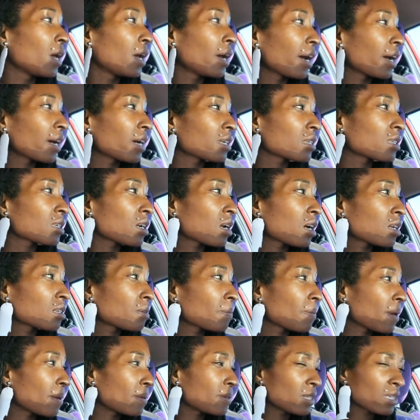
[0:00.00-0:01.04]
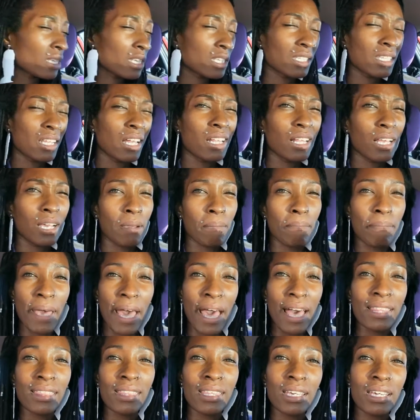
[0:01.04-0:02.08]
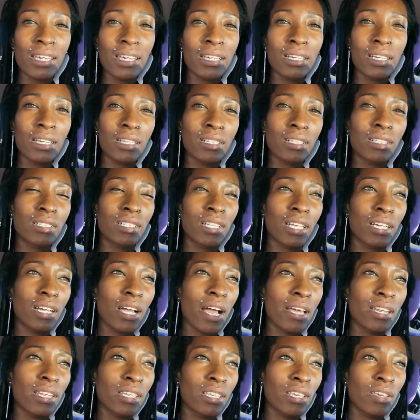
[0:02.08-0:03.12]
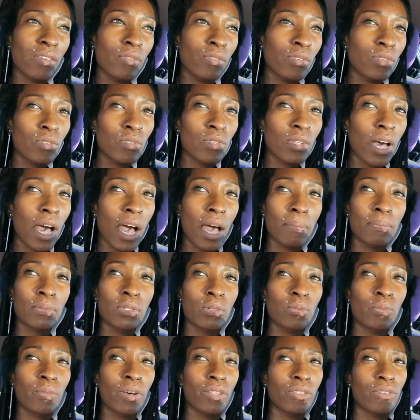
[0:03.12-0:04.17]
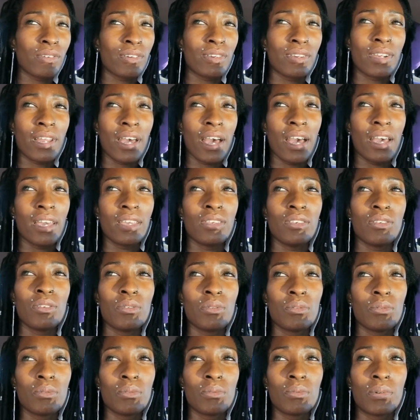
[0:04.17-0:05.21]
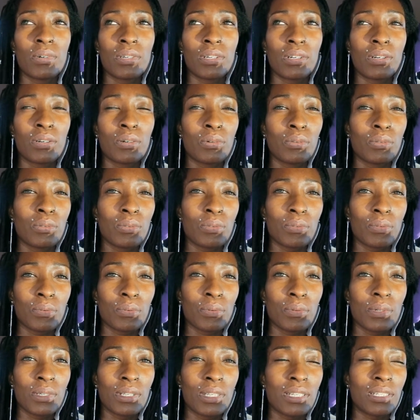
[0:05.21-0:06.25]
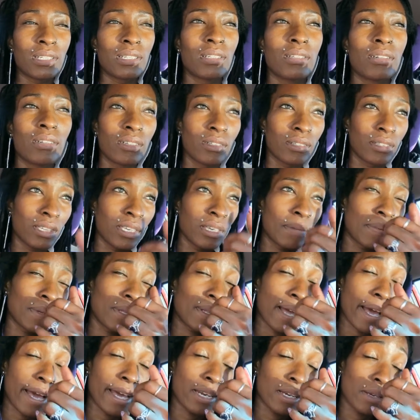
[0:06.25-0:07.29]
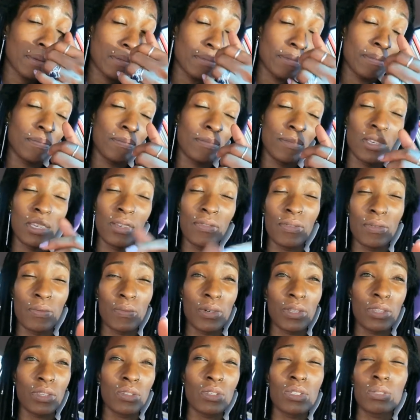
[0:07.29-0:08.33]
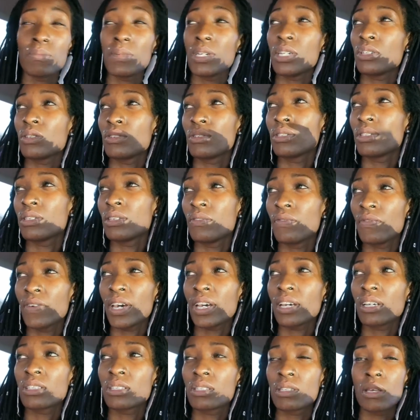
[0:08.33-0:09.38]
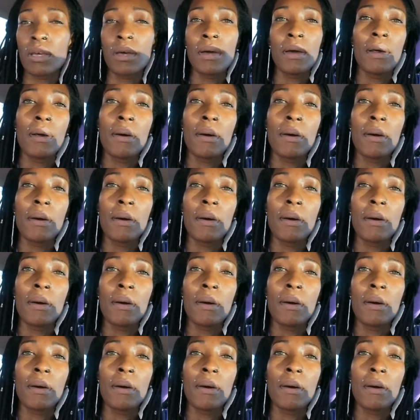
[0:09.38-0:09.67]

I guess it all depends. It's not like a bad thing. They kind of give you the option whether or not you want to go through it and keep an item even with those major defects.